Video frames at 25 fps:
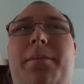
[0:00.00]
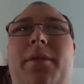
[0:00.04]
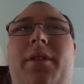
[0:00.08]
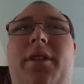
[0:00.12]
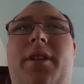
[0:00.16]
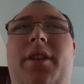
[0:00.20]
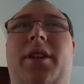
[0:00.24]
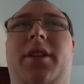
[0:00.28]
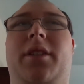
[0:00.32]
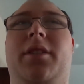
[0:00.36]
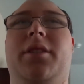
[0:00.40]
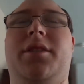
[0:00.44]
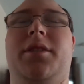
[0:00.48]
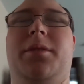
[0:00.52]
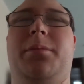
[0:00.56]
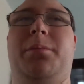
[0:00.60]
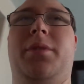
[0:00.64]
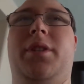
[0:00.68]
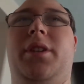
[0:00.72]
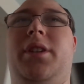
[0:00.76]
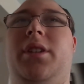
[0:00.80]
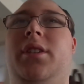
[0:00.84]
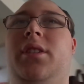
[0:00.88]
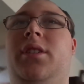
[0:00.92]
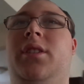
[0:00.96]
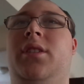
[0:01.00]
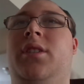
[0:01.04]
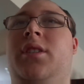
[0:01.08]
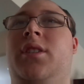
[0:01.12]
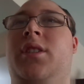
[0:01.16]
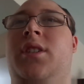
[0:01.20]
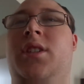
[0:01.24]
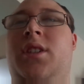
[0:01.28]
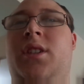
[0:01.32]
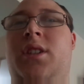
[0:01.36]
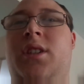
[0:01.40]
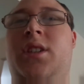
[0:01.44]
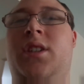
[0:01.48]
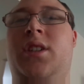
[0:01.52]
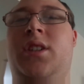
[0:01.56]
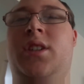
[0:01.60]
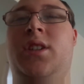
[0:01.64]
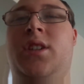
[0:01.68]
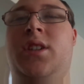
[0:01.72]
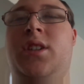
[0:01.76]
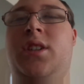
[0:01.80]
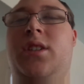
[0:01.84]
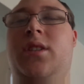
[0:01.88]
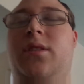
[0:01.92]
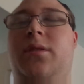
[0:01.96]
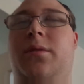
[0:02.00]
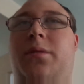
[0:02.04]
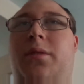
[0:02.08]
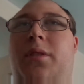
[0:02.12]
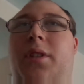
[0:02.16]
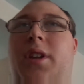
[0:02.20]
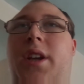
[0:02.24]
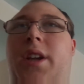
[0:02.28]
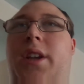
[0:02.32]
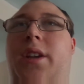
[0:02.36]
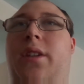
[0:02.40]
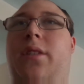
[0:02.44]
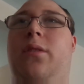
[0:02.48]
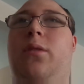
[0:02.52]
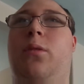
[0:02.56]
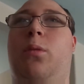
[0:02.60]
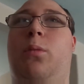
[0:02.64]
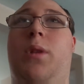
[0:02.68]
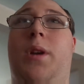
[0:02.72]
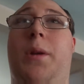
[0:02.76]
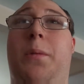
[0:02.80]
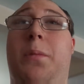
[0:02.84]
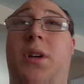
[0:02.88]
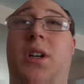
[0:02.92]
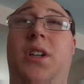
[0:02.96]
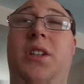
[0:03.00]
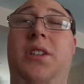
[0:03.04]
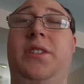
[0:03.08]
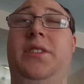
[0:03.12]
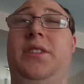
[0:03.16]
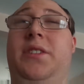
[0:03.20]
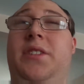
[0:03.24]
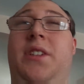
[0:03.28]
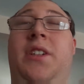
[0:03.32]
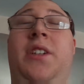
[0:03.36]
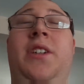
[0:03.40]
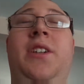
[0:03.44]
thing or something, for like $20.